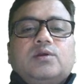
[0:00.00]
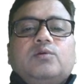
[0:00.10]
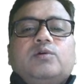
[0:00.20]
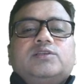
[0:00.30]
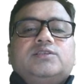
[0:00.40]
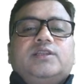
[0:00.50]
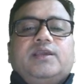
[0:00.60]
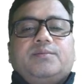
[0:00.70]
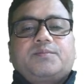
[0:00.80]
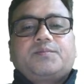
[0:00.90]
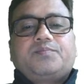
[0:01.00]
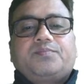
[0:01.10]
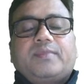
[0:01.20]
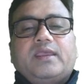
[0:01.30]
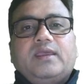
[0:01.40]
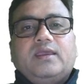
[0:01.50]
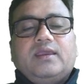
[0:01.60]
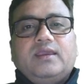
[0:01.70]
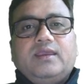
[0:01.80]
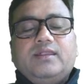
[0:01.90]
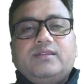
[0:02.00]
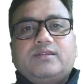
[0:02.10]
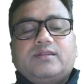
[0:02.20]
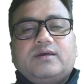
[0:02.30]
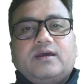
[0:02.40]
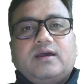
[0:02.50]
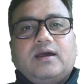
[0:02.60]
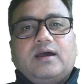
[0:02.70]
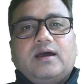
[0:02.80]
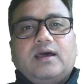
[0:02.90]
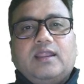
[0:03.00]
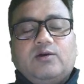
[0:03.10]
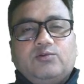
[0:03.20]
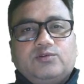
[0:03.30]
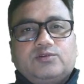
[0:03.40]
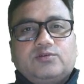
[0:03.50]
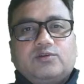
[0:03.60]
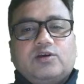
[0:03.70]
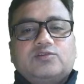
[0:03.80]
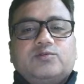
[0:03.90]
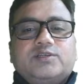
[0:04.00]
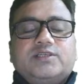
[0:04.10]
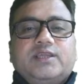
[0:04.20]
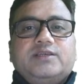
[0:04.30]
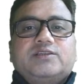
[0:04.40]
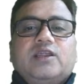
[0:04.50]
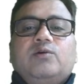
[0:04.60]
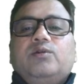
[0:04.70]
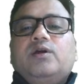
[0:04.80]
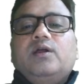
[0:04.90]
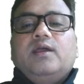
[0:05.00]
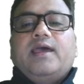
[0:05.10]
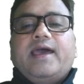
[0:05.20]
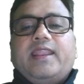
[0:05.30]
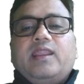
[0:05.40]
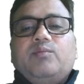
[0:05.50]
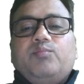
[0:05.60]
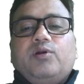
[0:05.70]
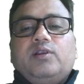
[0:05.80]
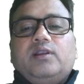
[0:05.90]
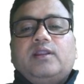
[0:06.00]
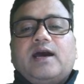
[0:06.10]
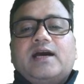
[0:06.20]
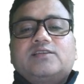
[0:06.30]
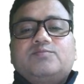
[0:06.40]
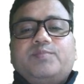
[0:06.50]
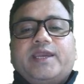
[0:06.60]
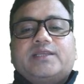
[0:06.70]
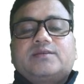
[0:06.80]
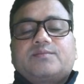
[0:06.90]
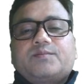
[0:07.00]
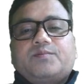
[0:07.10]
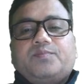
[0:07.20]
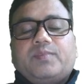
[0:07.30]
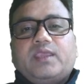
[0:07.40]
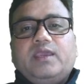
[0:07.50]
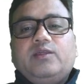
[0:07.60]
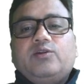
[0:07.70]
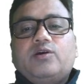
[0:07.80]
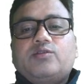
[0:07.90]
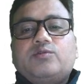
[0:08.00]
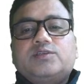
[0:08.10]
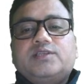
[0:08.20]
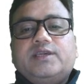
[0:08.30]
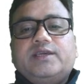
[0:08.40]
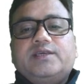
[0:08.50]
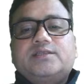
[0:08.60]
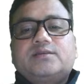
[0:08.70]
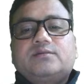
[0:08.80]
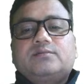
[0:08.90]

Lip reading: questioning is allowed. Cross questioning is allowed, and an important aspect in cross questioning is